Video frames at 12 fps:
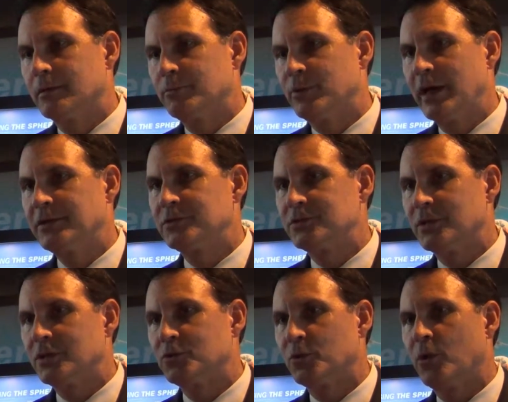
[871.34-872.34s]

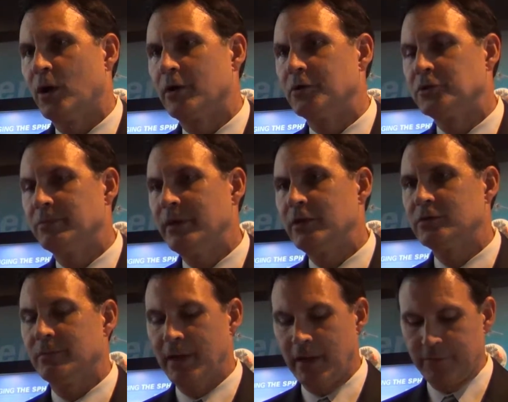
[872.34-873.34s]
processes require a tremendous
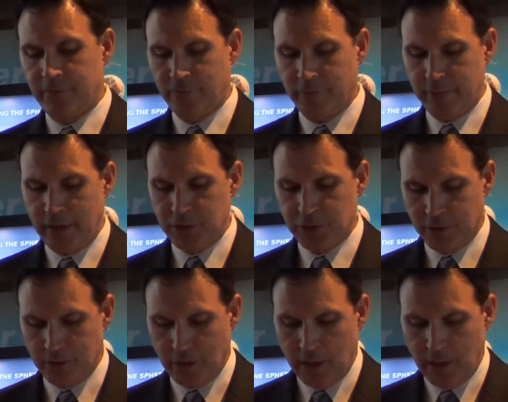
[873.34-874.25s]
amount of information.